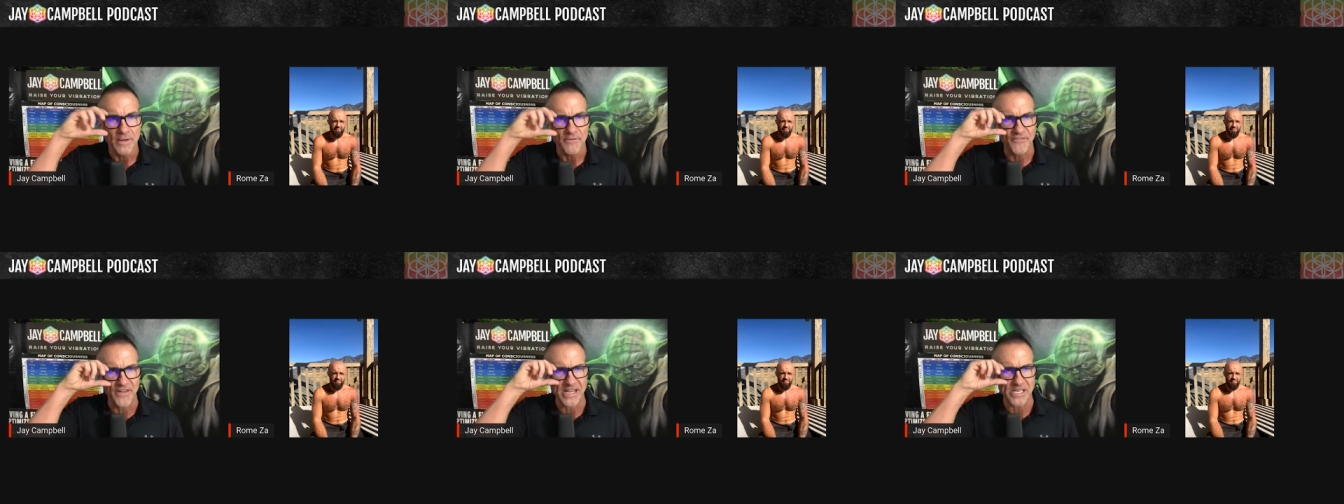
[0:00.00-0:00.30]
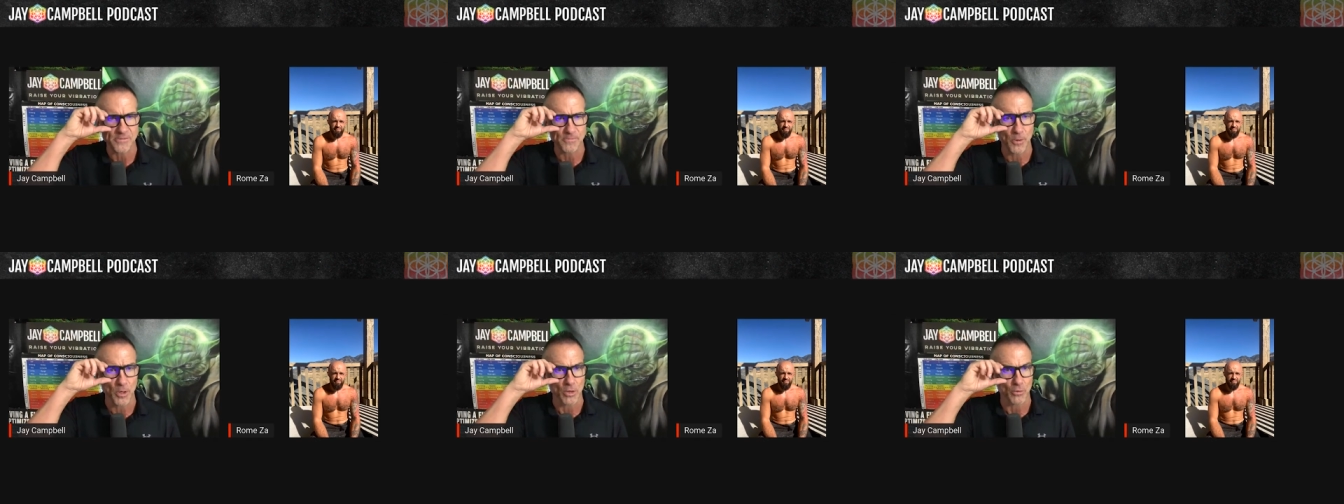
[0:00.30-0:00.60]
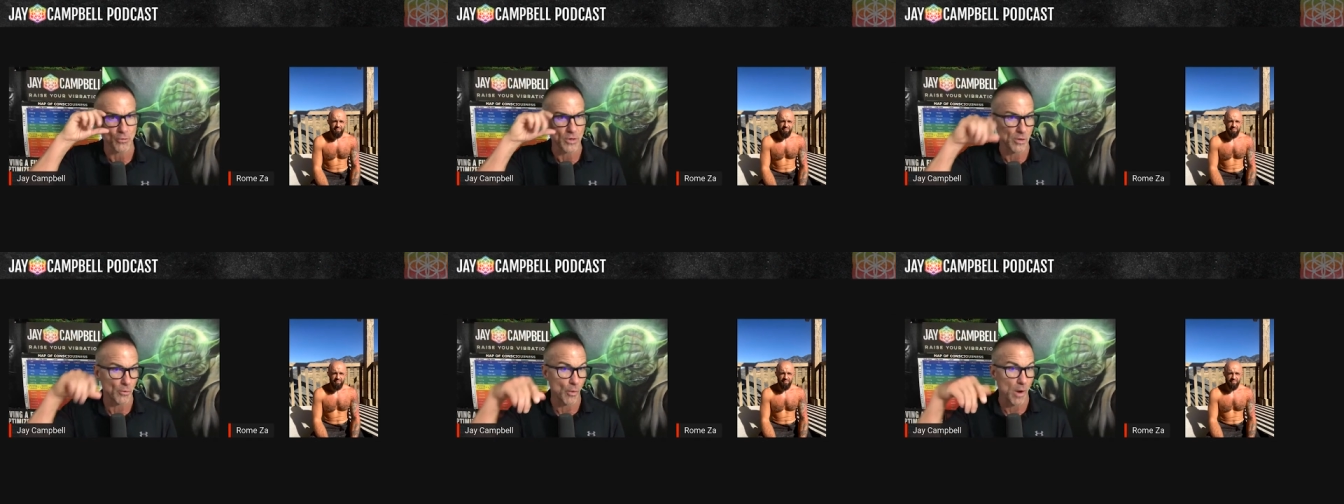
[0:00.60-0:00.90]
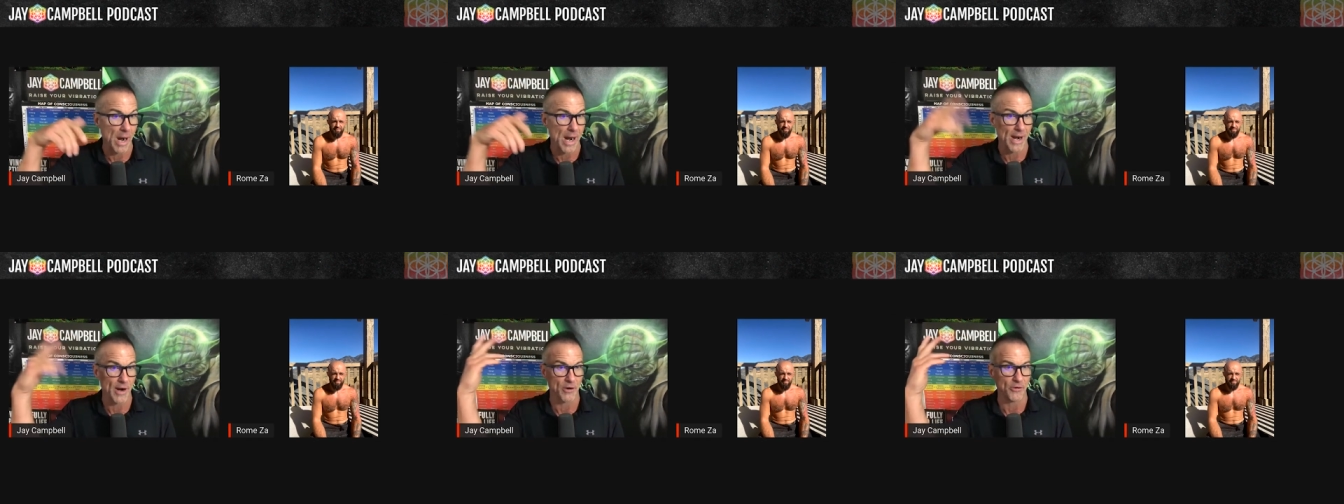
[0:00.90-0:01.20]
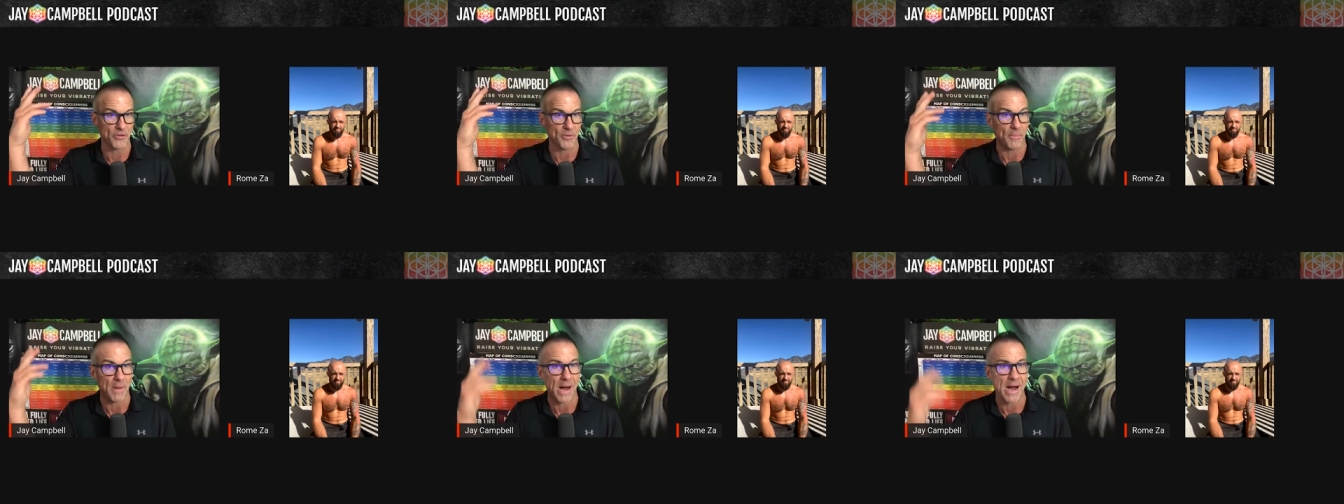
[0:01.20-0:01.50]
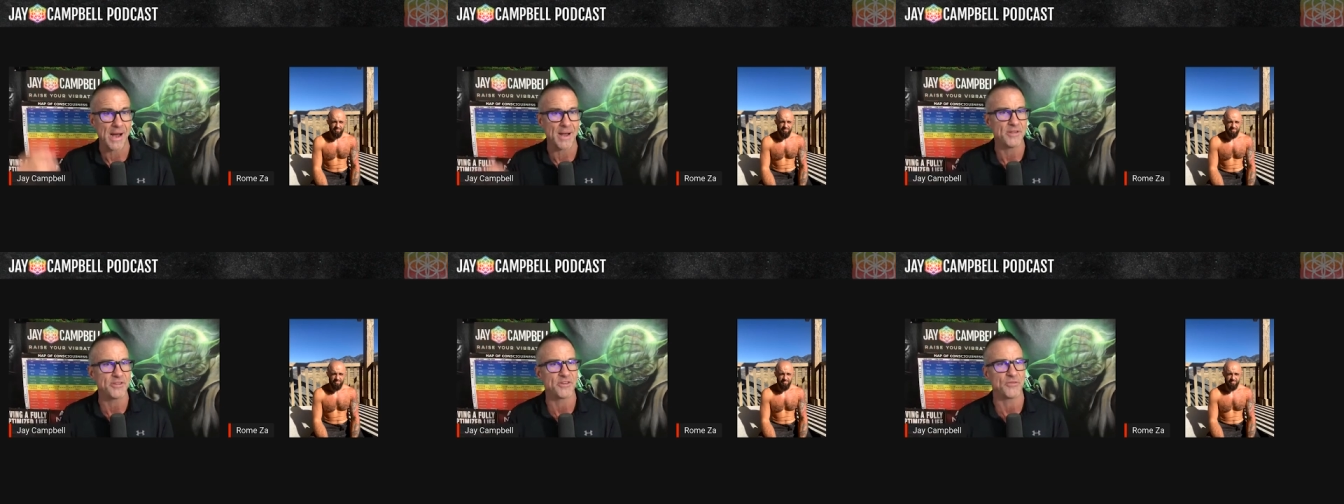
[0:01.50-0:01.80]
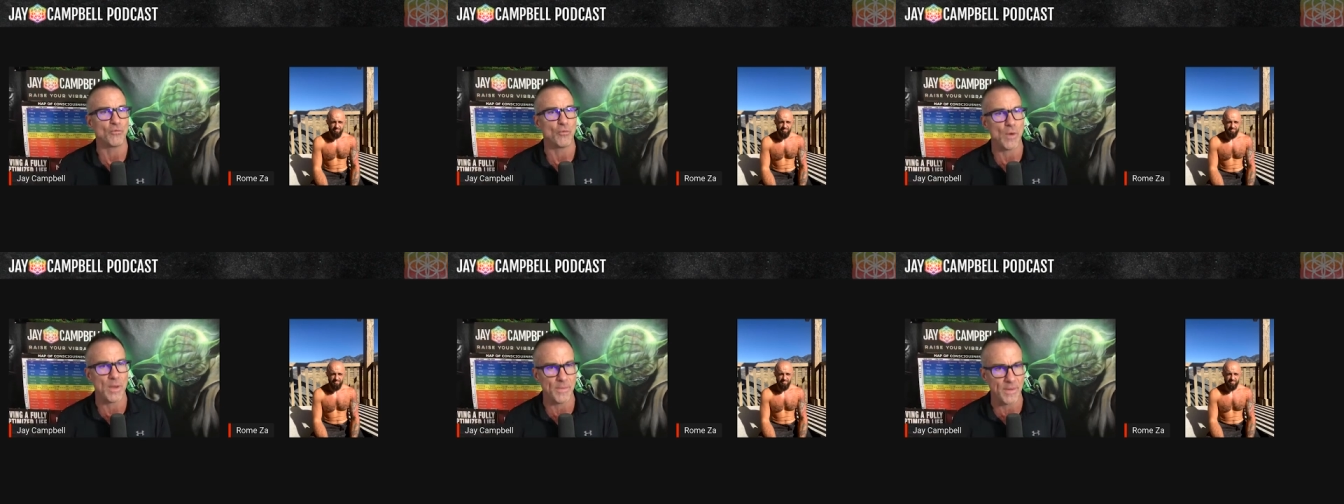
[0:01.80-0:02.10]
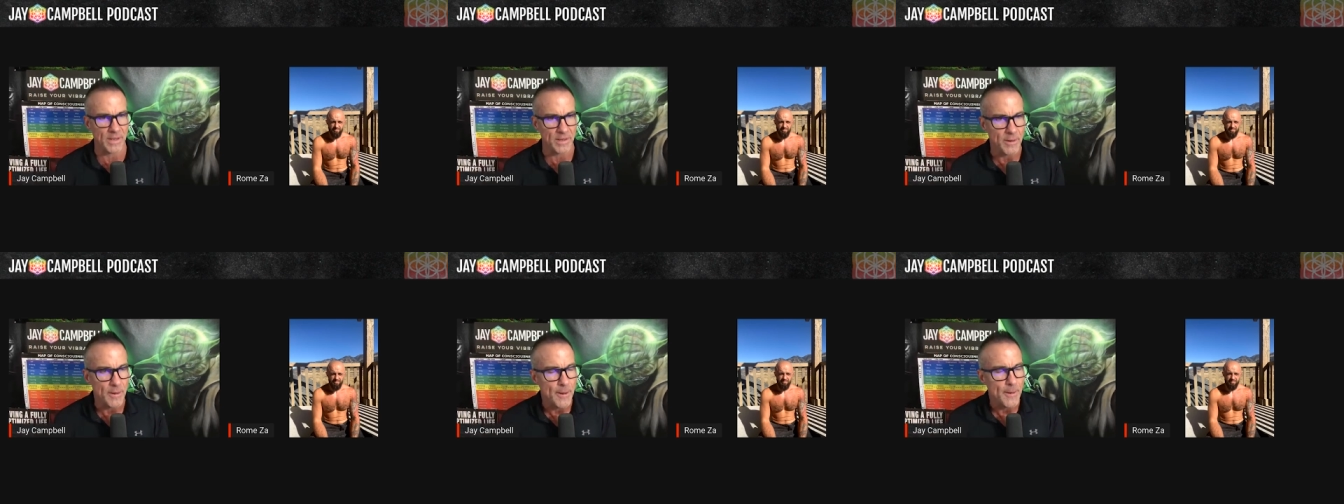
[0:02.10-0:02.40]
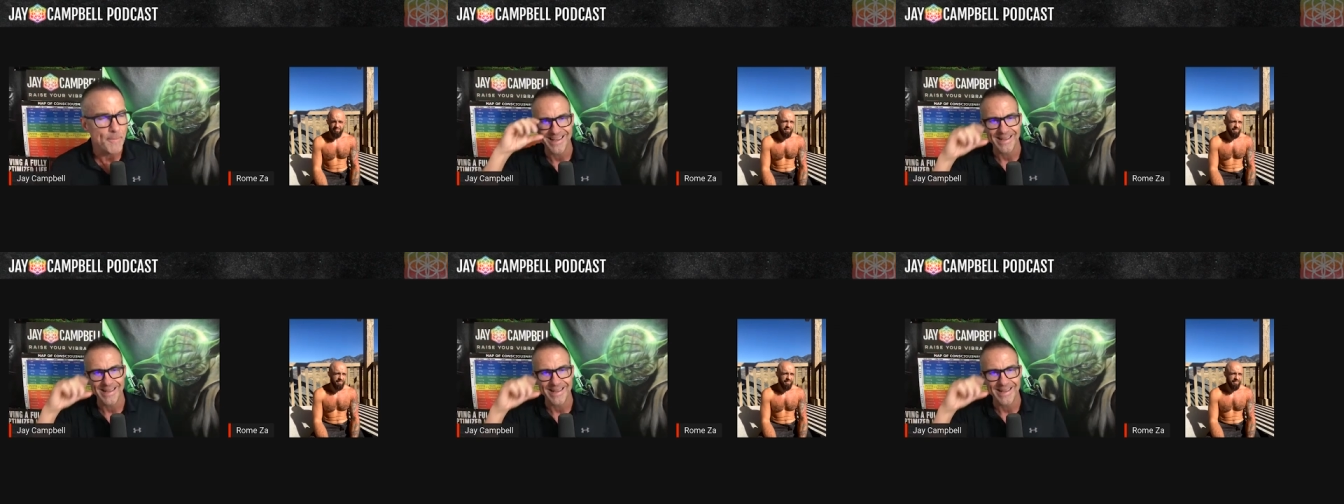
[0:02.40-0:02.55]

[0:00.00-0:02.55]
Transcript: Facebook rewired the minds of women.